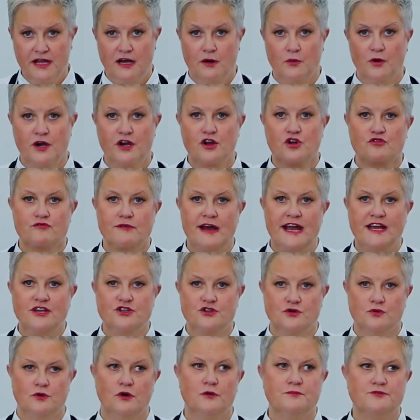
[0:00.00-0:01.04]
I want a
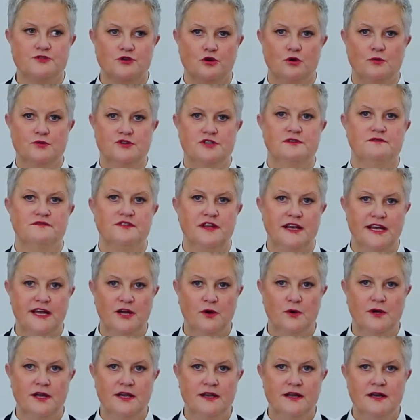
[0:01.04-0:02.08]
gradual absorption of the
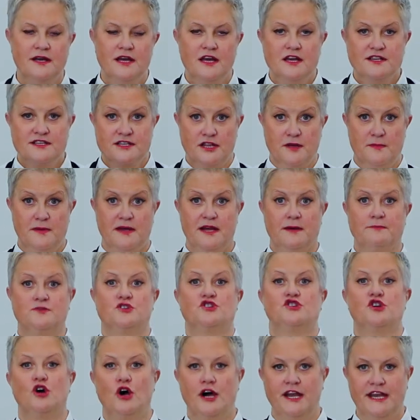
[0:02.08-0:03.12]
liquid so that it becomes
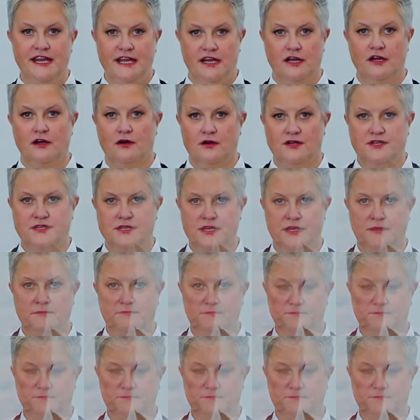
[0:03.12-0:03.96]
shiny and glossy.